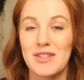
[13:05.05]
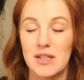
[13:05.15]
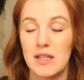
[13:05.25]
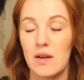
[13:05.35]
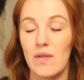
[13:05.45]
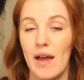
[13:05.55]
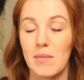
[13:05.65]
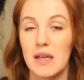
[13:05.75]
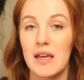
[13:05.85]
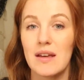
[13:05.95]
just like
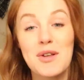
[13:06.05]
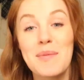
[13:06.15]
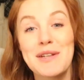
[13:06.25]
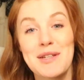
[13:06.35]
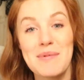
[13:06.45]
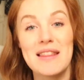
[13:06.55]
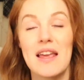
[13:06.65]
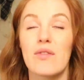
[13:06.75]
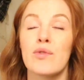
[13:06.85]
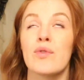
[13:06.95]
family. So much to be
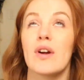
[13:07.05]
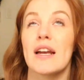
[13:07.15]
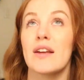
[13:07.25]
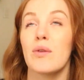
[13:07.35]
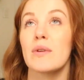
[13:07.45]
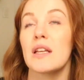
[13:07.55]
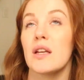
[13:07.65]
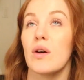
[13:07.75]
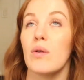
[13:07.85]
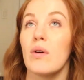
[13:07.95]
thankful for, and I don't really
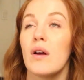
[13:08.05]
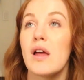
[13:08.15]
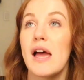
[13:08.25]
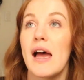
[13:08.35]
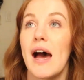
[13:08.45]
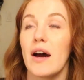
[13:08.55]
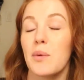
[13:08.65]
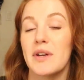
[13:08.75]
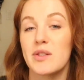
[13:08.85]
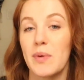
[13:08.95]
know how
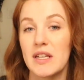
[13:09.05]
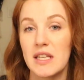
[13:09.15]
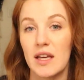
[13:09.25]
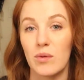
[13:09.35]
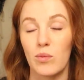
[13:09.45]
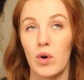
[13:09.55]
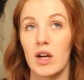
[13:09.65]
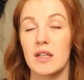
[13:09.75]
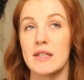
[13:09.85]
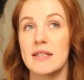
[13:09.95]
to express it in
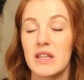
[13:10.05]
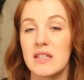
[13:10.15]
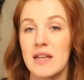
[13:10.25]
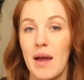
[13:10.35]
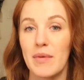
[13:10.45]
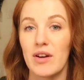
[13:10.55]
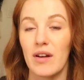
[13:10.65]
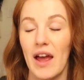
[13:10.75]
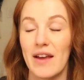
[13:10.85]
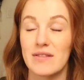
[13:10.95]
words, but this time in
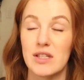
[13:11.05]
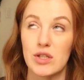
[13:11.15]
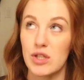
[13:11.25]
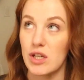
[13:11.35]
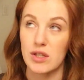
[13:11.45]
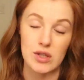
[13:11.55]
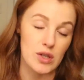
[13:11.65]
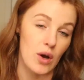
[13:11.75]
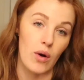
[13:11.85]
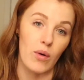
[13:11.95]
our lives is just
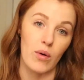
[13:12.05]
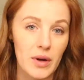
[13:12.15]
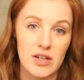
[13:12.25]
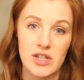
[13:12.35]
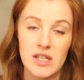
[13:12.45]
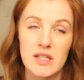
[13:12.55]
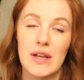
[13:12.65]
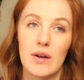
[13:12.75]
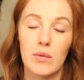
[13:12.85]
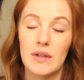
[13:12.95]
so precious.
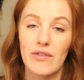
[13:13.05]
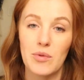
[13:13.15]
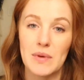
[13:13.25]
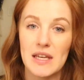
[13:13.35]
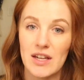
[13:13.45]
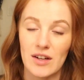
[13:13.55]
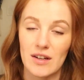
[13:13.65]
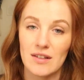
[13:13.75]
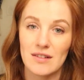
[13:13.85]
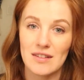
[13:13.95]
You know, we'll never be
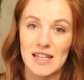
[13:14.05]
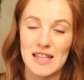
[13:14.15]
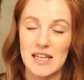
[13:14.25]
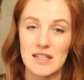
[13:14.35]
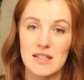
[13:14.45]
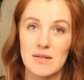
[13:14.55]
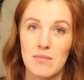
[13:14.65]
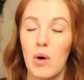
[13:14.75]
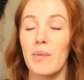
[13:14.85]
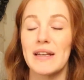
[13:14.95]
here in this
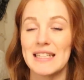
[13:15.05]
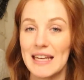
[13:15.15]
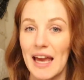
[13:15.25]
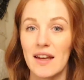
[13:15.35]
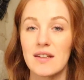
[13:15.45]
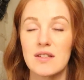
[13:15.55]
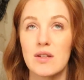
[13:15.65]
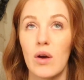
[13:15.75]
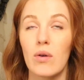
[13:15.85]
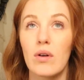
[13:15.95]
moment again,
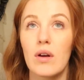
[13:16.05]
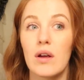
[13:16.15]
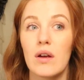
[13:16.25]
so